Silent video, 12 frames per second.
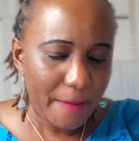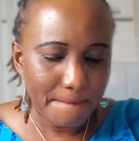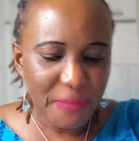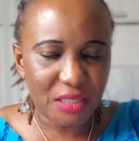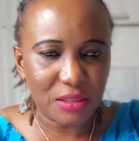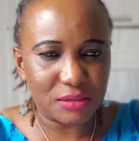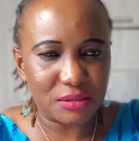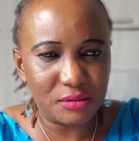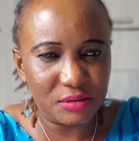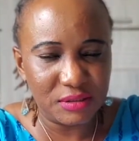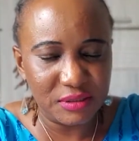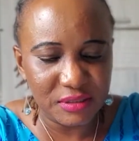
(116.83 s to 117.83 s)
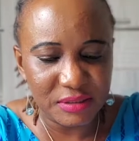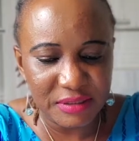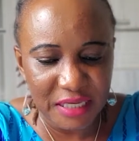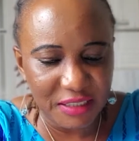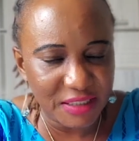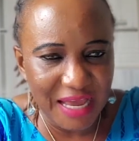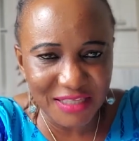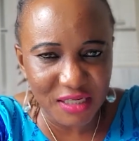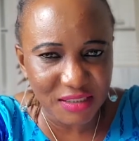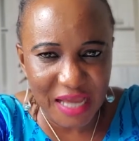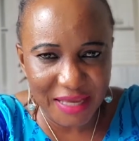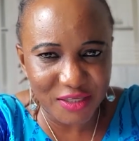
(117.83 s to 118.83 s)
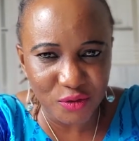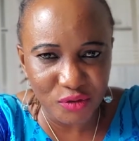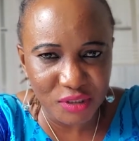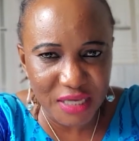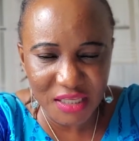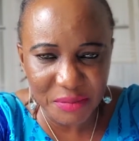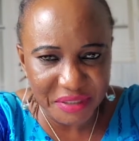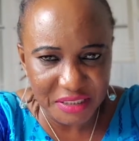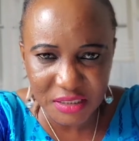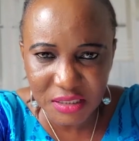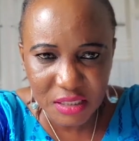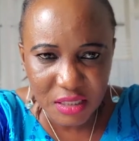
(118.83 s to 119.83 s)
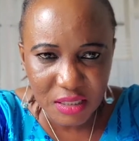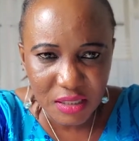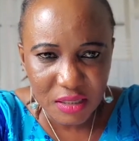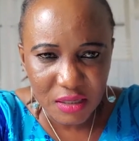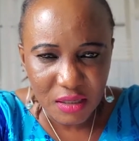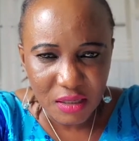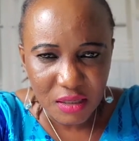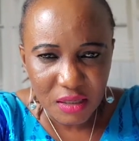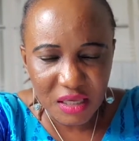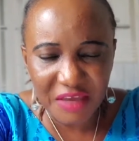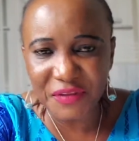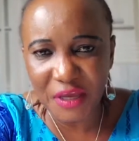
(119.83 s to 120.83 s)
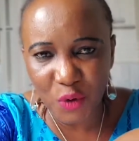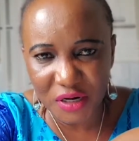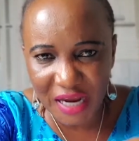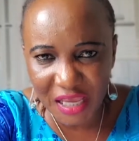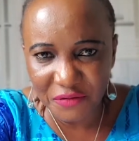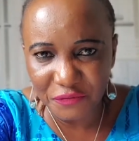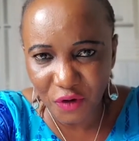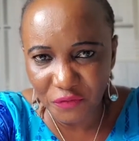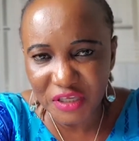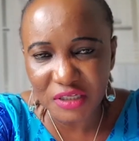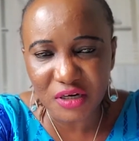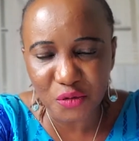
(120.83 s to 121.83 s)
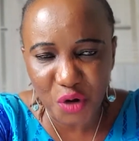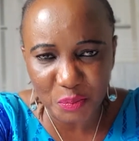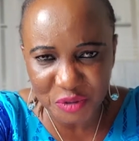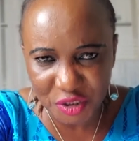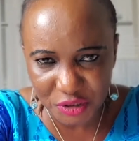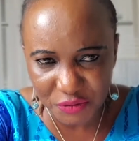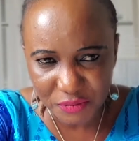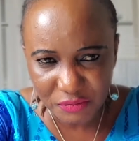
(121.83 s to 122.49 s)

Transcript: Because they did not just accuse anybody if they were not involved in corruption.